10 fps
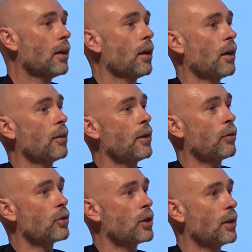
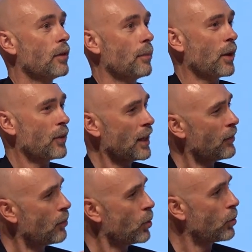they're achieving it. But I think
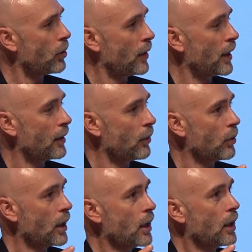even more than that,
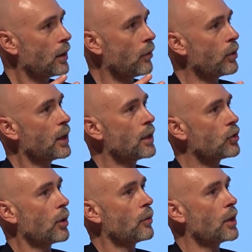they've really
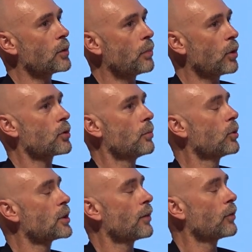shown that it's
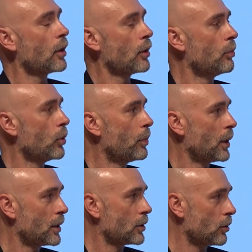possible to have global
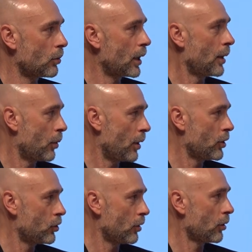political
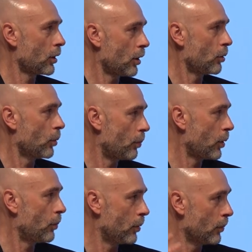collaboration on a global
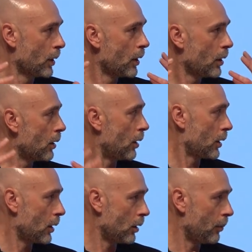problem
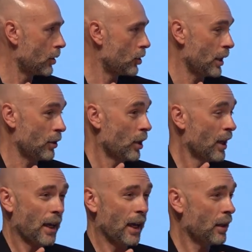like climate change.
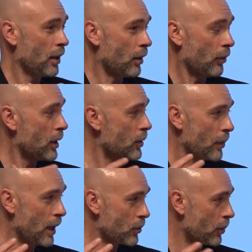And they, you know, these
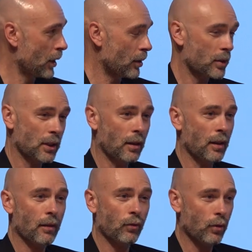mayors, when they come together,
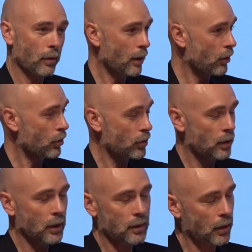they're across
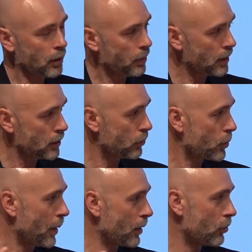the entire political
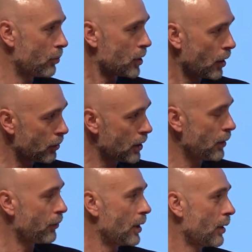spectrum, totally
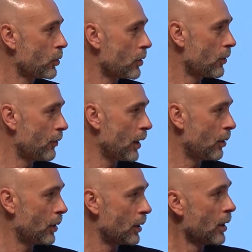different levels of
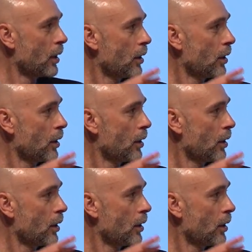development,